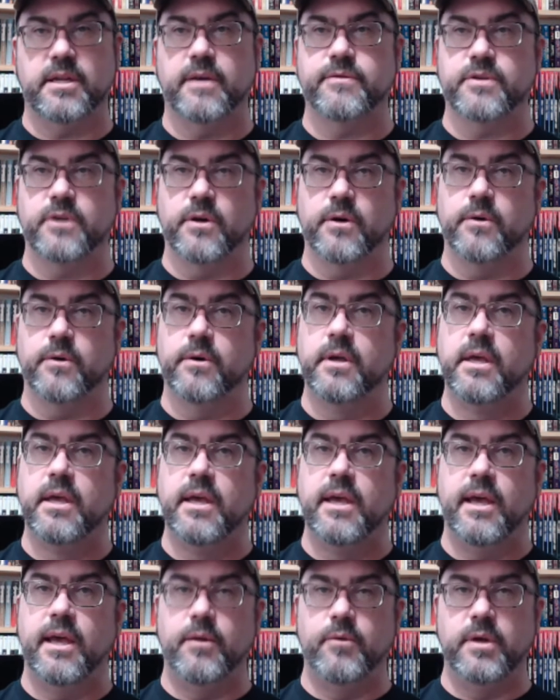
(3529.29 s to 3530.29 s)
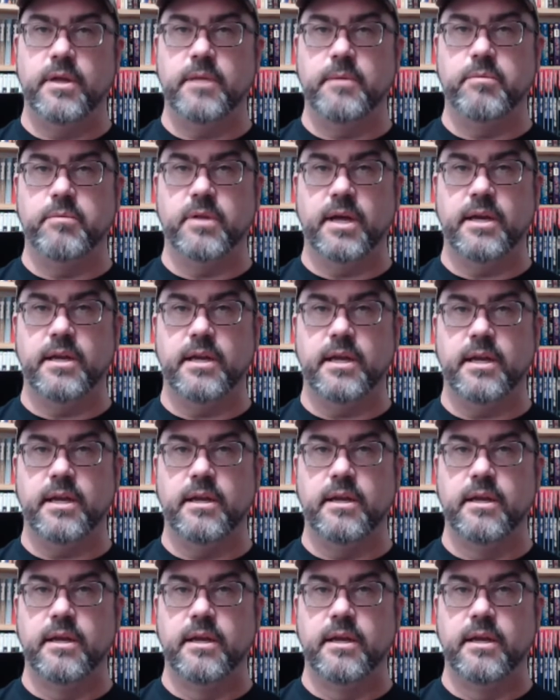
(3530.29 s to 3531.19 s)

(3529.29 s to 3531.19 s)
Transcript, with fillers: So it really blended